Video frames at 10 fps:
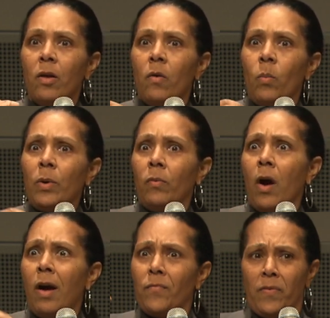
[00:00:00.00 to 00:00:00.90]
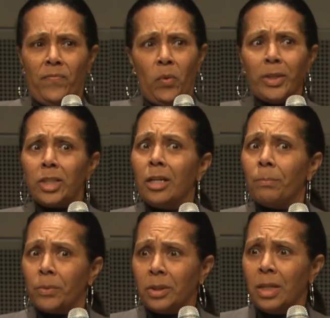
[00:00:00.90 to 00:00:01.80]
we've gone from
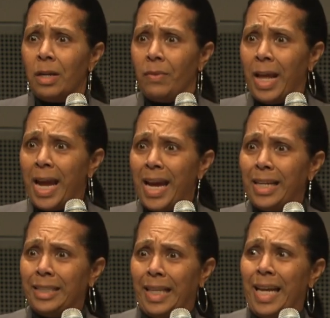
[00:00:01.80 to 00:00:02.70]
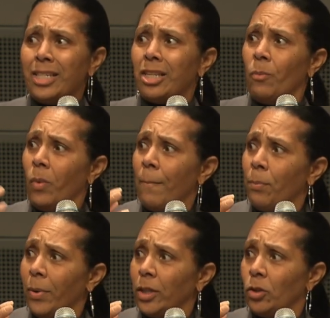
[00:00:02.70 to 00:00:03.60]
14% of land to less than
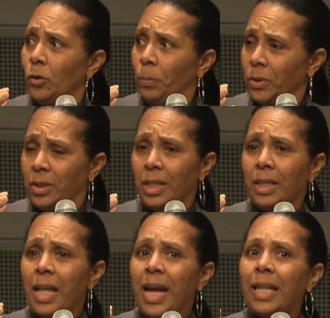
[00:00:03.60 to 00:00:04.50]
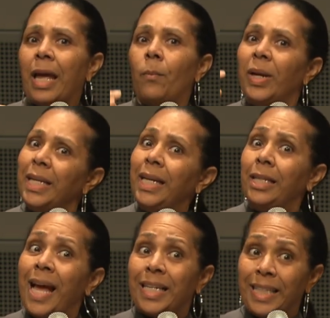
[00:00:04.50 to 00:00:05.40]
1.2% of land, like, we need
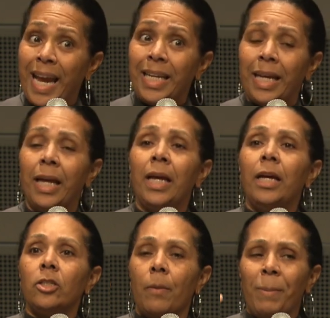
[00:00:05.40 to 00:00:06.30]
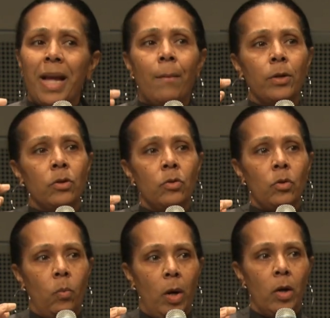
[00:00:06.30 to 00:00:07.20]
that data to be able to do
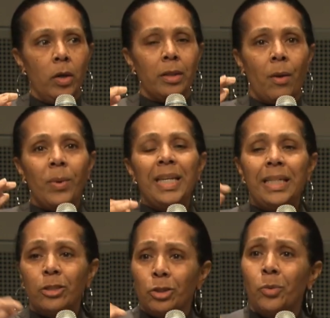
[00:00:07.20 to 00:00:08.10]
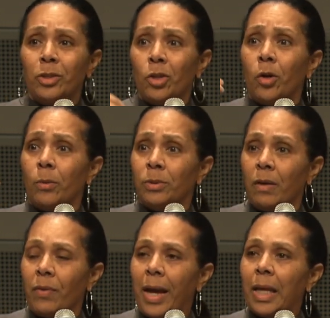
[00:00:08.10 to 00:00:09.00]
the work that we need to do in terms
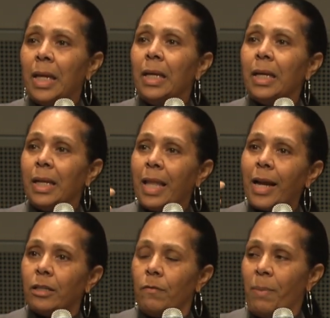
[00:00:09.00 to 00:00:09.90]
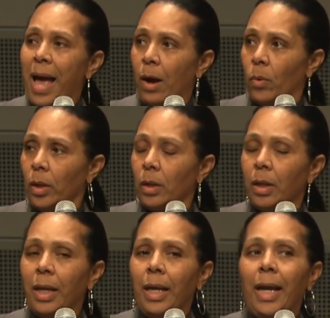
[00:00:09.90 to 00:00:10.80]
of, like, collective power.
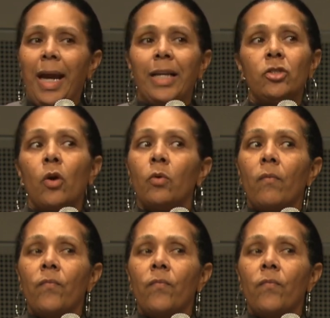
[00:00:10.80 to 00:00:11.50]
And so